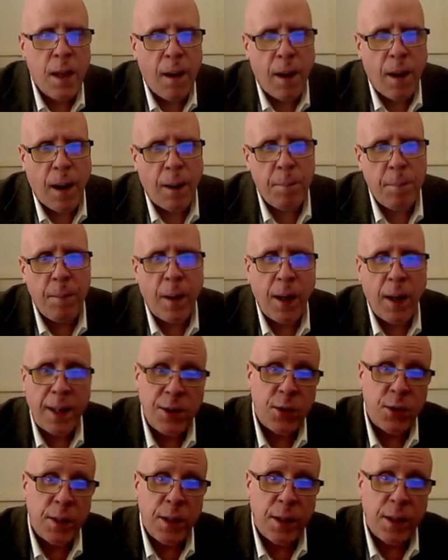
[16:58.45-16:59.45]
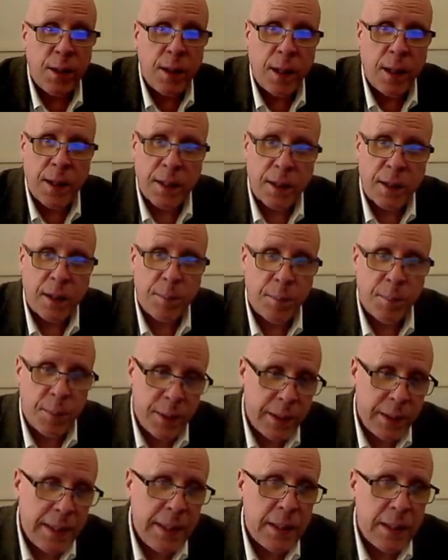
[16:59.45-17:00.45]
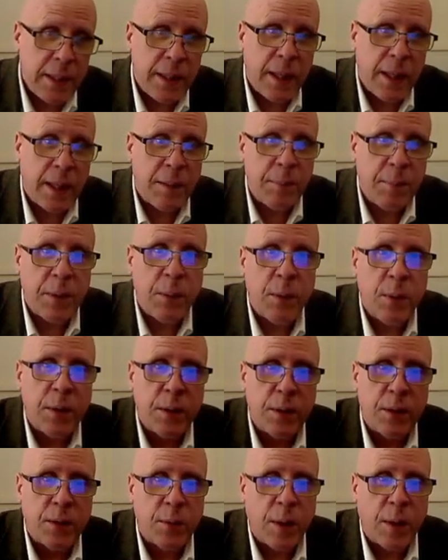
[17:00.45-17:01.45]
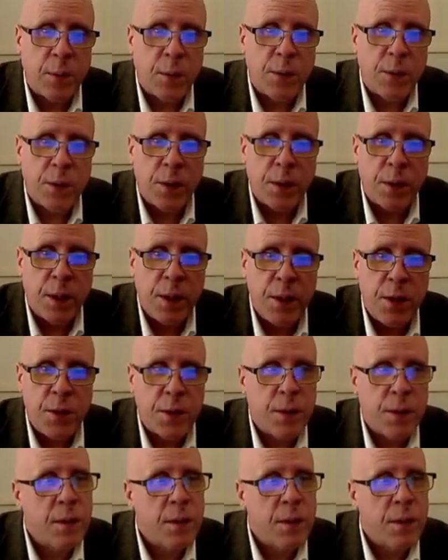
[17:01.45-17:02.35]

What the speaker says: I'm actually not completely happy with this representation.